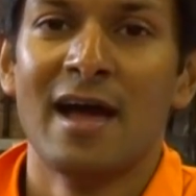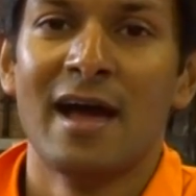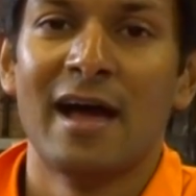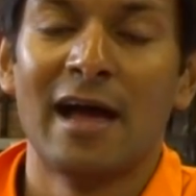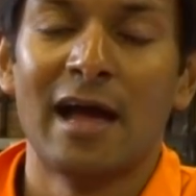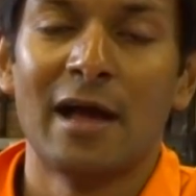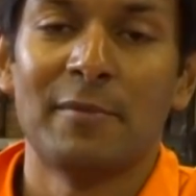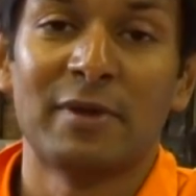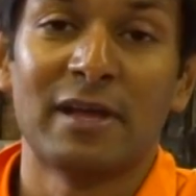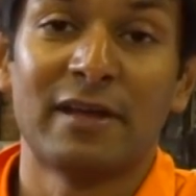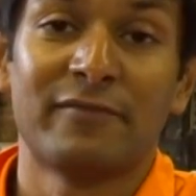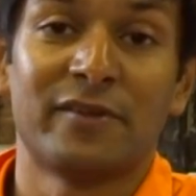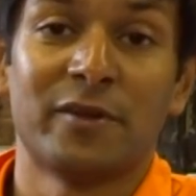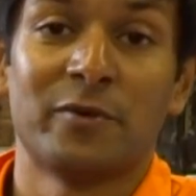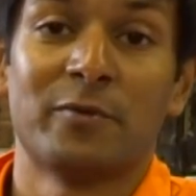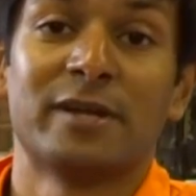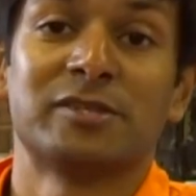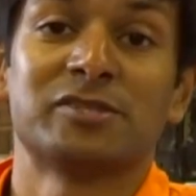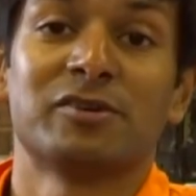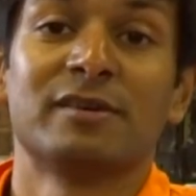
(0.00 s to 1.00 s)
If
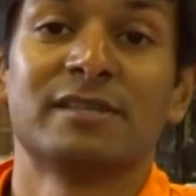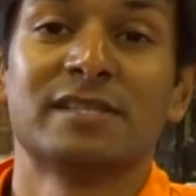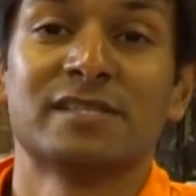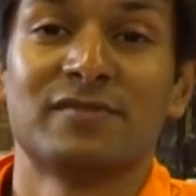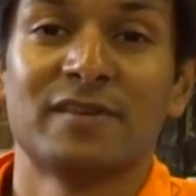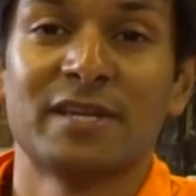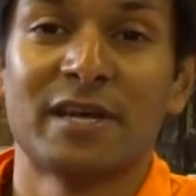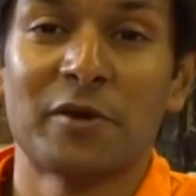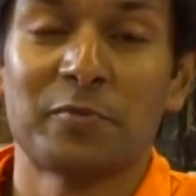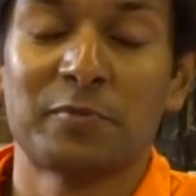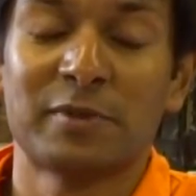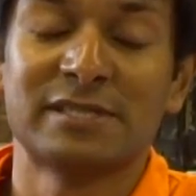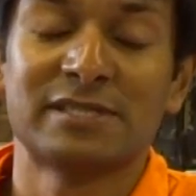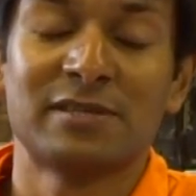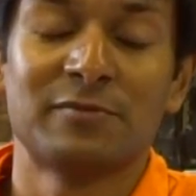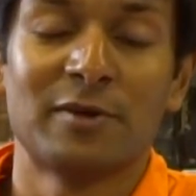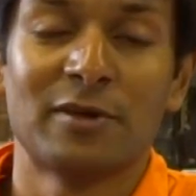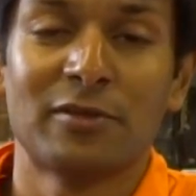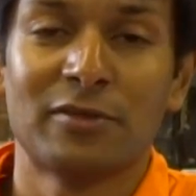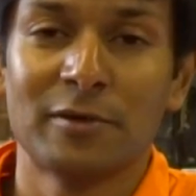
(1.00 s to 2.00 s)
you enjoyed this video, please
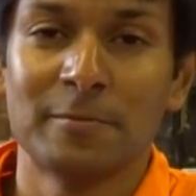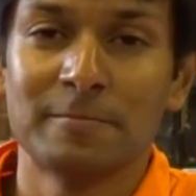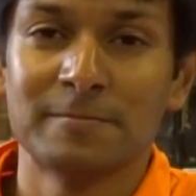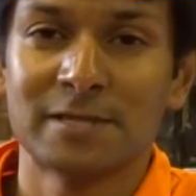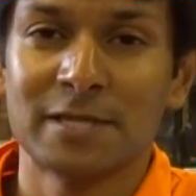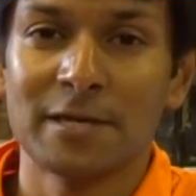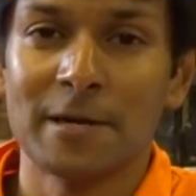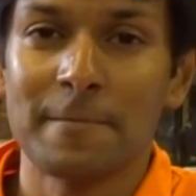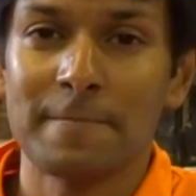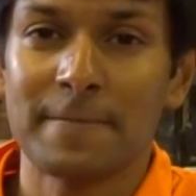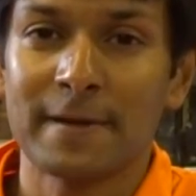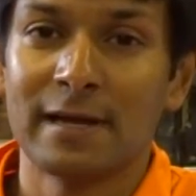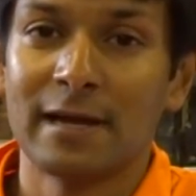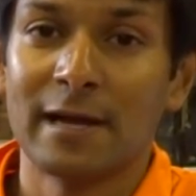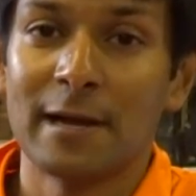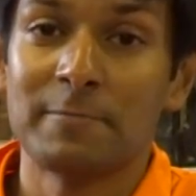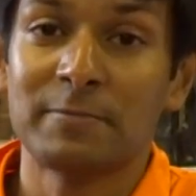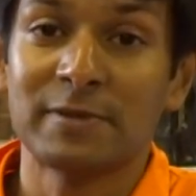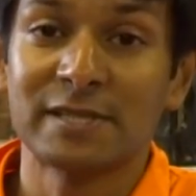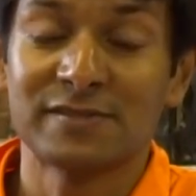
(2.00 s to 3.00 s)
give me a thumbs up,
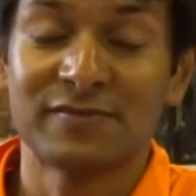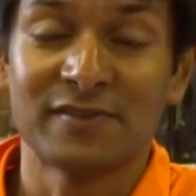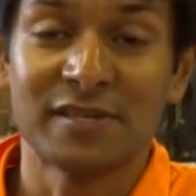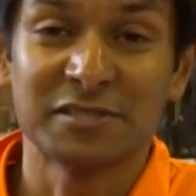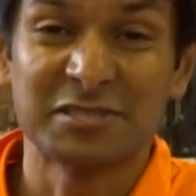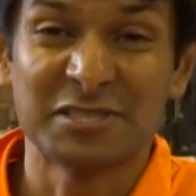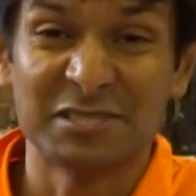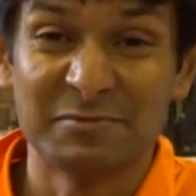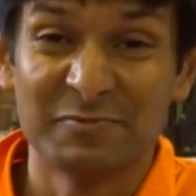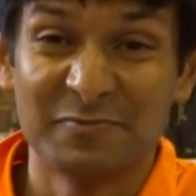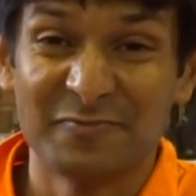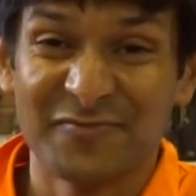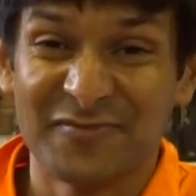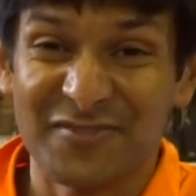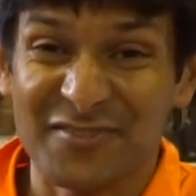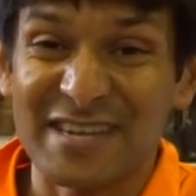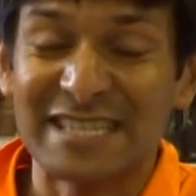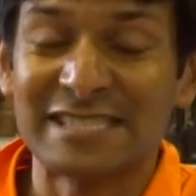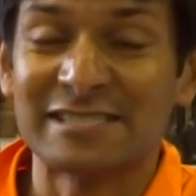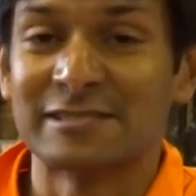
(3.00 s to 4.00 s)
and please feel
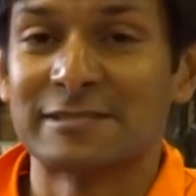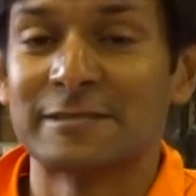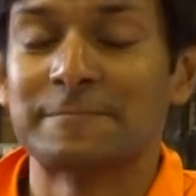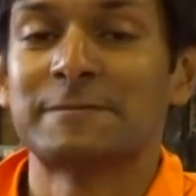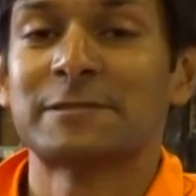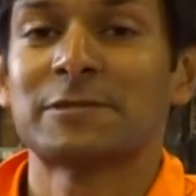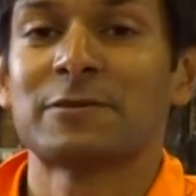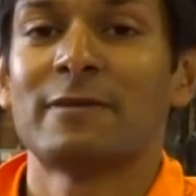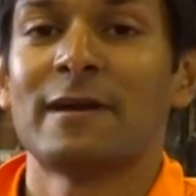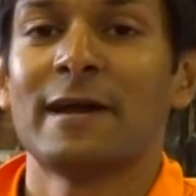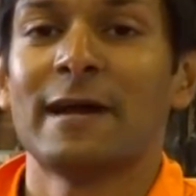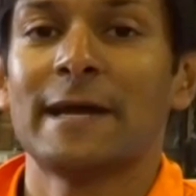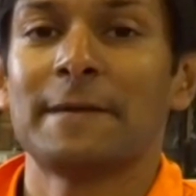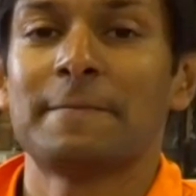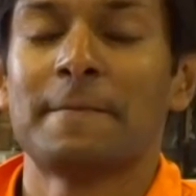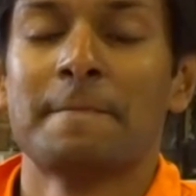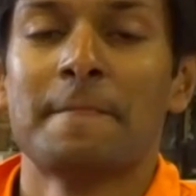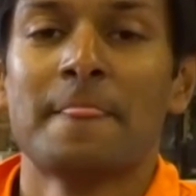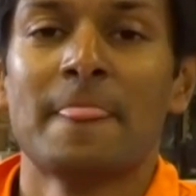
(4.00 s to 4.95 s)
free to subscribe,